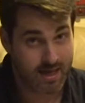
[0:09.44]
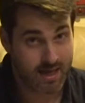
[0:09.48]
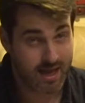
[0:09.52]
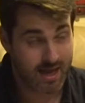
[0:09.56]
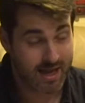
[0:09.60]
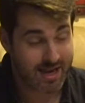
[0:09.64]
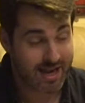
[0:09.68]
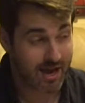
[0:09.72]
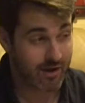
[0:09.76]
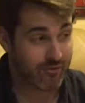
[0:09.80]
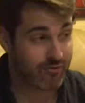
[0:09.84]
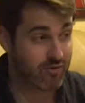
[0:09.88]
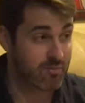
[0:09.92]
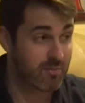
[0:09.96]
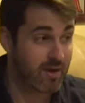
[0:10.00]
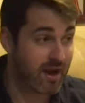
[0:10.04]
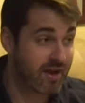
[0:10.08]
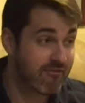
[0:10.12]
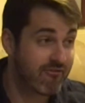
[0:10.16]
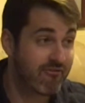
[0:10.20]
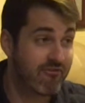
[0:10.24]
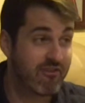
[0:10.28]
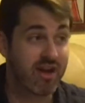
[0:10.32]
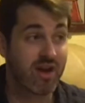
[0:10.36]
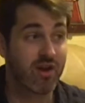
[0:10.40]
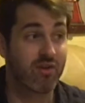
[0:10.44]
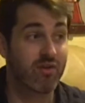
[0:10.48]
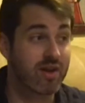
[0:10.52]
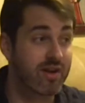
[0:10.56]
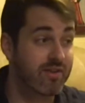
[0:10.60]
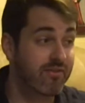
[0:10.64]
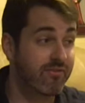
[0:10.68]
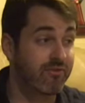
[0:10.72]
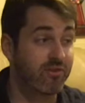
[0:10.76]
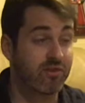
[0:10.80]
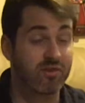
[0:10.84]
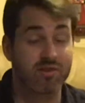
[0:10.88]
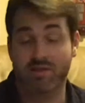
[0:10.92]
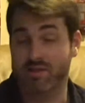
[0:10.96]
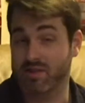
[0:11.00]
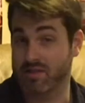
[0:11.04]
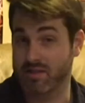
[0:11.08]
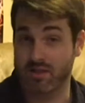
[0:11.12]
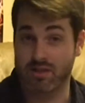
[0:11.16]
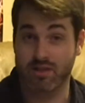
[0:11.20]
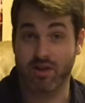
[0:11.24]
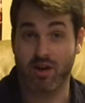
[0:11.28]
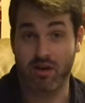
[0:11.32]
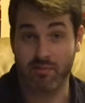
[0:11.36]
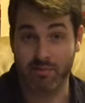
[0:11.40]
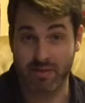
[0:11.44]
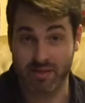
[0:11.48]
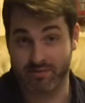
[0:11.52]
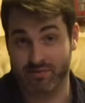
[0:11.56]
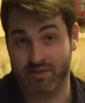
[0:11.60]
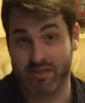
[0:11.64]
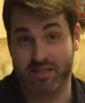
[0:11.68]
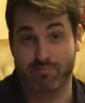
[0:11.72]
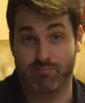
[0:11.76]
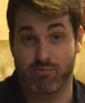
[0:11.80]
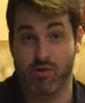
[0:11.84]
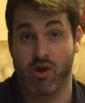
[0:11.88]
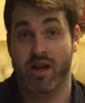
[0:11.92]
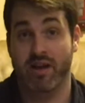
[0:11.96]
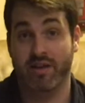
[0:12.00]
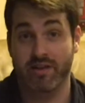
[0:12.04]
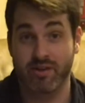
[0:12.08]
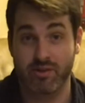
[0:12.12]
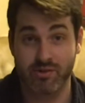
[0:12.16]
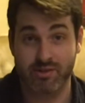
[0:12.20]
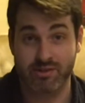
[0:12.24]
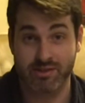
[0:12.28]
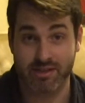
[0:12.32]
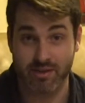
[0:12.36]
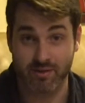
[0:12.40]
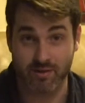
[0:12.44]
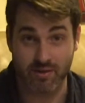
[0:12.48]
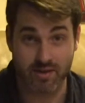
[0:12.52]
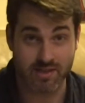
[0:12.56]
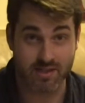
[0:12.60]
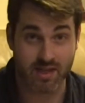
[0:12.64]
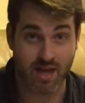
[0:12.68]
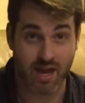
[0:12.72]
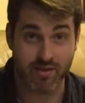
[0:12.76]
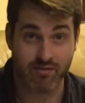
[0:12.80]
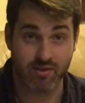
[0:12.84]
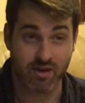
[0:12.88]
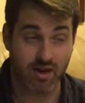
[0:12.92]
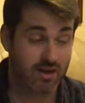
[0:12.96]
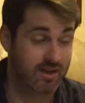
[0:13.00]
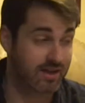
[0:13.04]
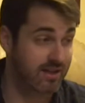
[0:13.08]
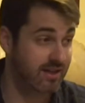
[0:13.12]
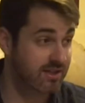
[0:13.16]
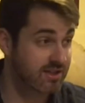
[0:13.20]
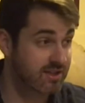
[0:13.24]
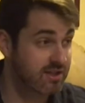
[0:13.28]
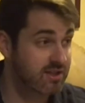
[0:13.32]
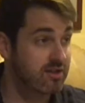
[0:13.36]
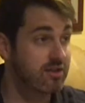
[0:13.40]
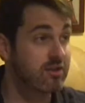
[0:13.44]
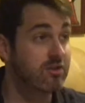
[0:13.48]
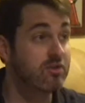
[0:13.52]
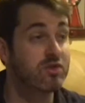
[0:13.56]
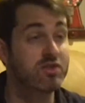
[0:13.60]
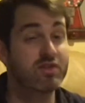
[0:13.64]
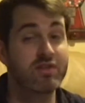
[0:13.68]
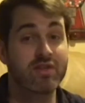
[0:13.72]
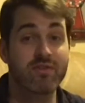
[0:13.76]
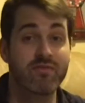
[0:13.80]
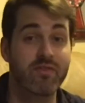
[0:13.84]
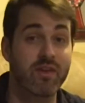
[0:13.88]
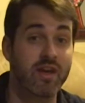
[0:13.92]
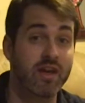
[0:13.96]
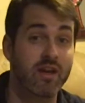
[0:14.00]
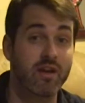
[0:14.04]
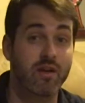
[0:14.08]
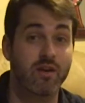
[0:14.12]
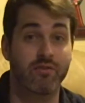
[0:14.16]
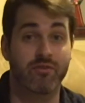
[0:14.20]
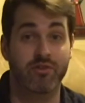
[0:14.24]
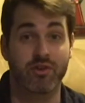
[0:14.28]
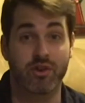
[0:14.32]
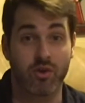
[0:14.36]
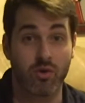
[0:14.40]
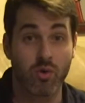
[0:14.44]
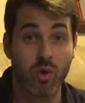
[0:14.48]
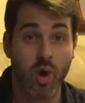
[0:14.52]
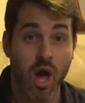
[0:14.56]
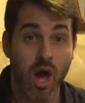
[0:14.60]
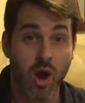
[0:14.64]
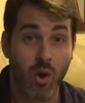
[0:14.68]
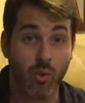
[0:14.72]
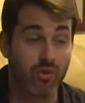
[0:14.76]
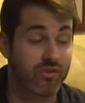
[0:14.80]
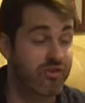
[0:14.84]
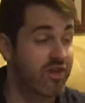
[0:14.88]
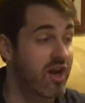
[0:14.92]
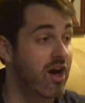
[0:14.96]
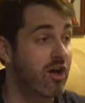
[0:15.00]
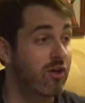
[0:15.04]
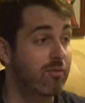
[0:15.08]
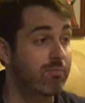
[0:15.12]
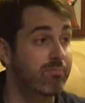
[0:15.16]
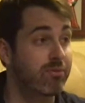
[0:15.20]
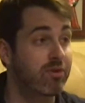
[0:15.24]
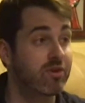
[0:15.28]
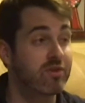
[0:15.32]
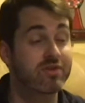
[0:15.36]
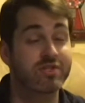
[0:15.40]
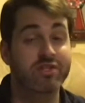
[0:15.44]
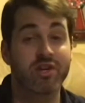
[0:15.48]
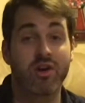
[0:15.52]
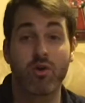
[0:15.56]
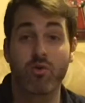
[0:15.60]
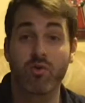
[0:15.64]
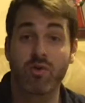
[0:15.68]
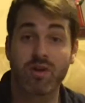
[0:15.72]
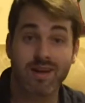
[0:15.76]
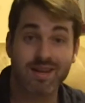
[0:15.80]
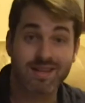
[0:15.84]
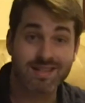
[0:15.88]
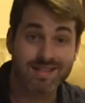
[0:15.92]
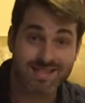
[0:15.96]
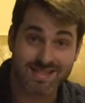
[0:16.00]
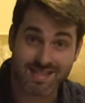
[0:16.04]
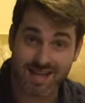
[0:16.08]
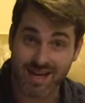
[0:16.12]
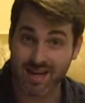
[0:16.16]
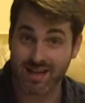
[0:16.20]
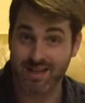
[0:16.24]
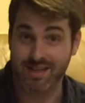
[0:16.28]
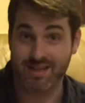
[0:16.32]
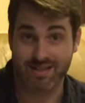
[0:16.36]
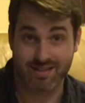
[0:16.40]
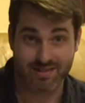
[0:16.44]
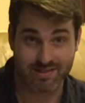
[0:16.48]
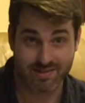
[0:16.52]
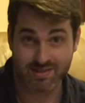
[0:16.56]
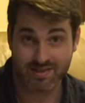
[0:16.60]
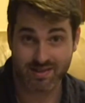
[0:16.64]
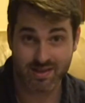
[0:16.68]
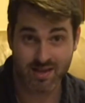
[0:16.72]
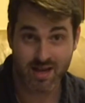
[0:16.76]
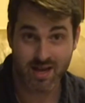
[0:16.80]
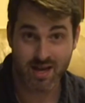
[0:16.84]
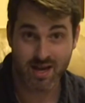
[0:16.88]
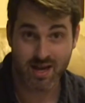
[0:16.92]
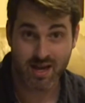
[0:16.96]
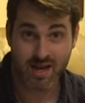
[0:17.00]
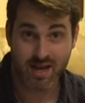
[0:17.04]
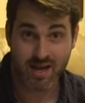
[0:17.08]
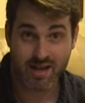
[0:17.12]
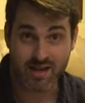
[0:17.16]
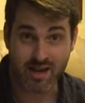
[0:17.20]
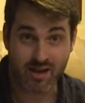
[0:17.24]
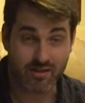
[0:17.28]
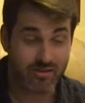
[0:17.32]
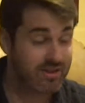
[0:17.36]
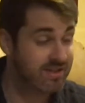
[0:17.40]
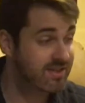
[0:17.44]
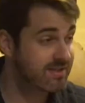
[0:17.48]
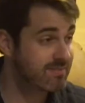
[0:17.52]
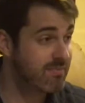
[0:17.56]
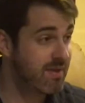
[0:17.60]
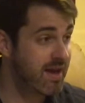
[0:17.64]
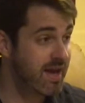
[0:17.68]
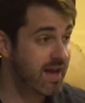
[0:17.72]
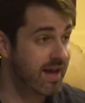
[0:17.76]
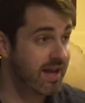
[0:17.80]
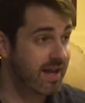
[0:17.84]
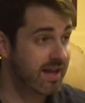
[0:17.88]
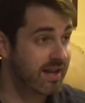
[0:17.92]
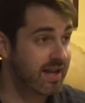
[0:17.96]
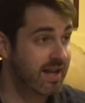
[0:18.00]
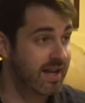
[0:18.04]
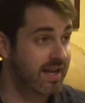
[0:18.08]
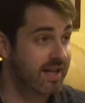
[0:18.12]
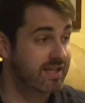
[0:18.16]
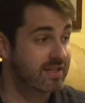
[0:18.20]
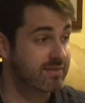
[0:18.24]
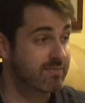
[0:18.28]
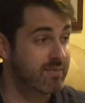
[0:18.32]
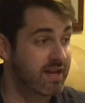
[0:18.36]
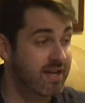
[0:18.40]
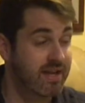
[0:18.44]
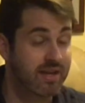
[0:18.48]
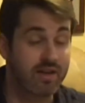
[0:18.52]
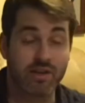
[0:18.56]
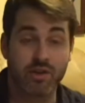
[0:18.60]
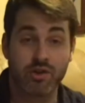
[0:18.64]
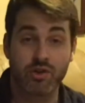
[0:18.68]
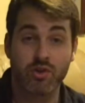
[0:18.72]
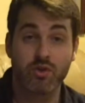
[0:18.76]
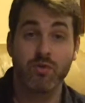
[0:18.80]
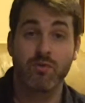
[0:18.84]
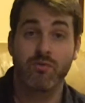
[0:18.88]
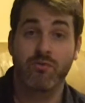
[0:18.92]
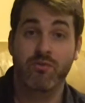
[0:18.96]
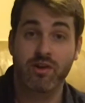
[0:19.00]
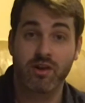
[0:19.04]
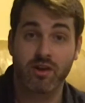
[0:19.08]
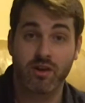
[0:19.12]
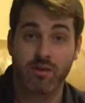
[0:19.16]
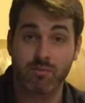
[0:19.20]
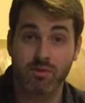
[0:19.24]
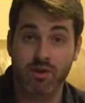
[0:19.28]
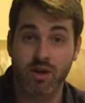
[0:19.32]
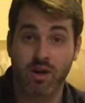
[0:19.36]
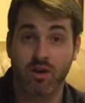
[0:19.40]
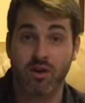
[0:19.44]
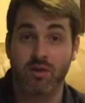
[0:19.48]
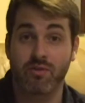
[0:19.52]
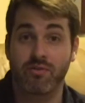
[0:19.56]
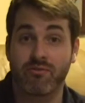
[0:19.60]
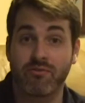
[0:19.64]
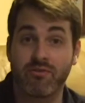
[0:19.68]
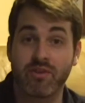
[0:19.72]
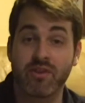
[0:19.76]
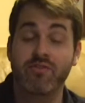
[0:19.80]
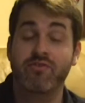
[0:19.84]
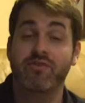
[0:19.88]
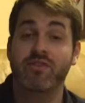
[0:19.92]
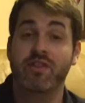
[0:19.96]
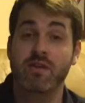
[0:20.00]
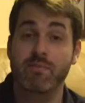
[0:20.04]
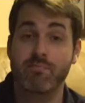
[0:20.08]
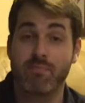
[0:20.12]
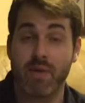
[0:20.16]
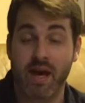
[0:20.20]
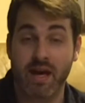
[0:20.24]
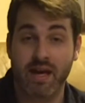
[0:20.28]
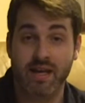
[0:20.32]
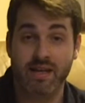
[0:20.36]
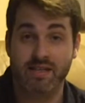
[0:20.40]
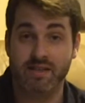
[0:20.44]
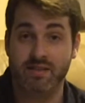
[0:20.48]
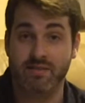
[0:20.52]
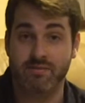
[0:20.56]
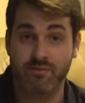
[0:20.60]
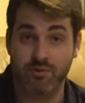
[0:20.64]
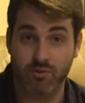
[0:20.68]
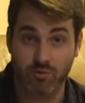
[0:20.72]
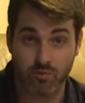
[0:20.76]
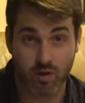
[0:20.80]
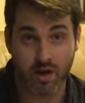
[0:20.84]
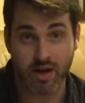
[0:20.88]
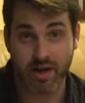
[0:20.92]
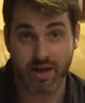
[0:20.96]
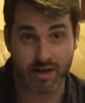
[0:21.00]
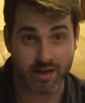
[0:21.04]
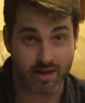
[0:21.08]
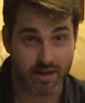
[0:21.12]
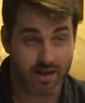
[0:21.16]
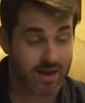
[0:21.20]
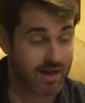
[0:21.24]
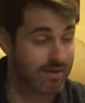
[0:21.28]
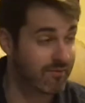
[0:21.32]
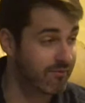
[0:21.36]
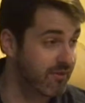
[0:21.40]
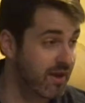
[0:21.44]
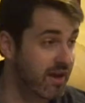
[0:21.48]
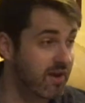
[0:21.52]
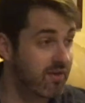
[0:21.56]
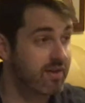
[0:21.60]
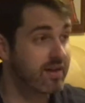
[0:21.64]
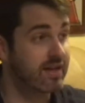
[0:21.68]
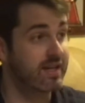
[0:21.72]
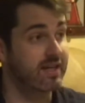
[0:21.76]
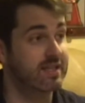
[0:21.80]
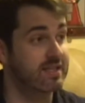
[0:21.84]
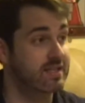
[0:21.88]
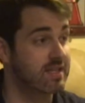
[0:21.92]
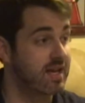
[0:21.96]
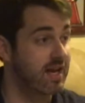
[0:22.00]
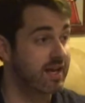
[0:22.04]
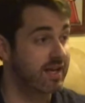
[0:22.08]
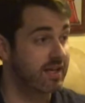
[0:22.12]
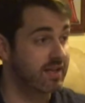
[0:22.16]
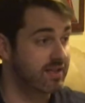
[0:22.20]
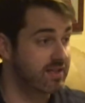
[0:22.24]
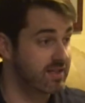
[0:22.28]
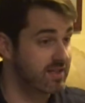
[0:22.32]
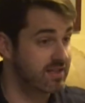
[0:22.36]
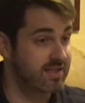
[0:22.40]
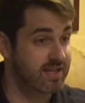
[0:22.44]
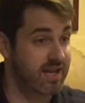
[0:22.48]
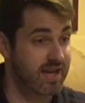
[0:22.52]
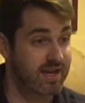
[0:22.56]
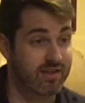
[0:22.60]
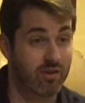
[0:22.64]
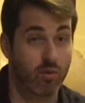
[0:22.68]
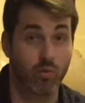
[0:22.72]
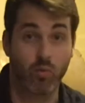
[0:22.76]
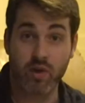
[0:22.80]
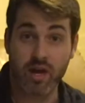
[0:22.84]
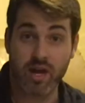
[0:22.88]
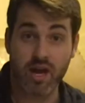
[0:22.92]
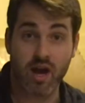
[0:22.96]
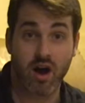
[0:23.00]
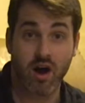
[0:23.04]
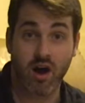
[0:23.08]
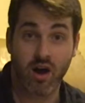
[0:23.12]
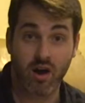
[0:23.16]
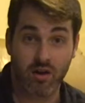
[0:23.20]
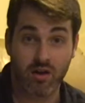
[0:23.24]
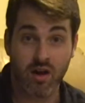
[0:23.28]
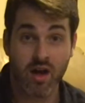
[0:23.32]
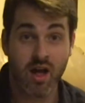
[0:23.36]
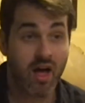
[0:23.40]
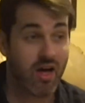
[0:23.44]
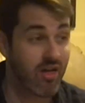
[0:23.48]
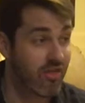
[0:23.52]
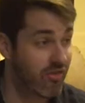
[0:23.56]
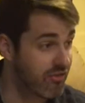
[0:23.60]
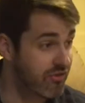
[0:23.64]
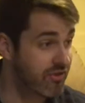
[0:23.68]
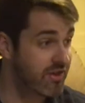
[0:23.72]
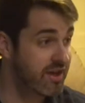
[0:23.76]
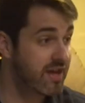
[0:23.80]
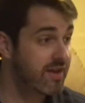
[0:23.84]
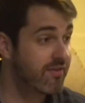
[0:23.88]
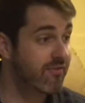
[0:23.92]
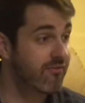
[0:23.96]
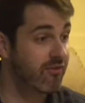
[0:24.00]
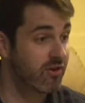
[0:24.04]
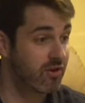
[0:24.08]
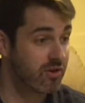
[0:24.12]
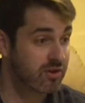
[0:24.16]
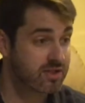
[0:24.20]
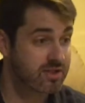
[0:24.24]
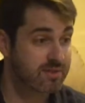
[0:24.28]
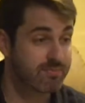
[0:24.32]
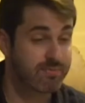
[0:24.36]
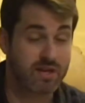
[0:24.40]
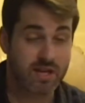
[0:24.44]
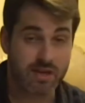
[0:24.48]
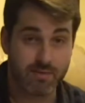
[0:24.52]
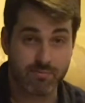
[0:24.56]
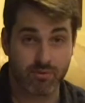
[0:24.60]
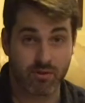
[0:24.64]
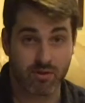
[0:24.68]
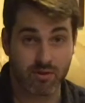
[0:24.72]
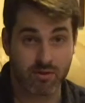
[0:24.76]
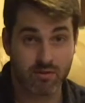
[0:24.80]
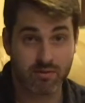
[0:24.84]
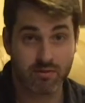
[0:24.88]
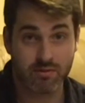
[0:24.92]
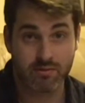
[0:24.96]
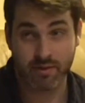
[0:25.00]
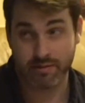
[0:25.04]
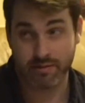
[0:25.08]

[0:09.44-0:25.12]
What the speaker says: Now for my very first installment of this brand new series, I've got an exclusive interview with Alberto Gonzalez. Now this man is making a new film called 50 Bags of Grey, and I'm very excited to say that we are the first people,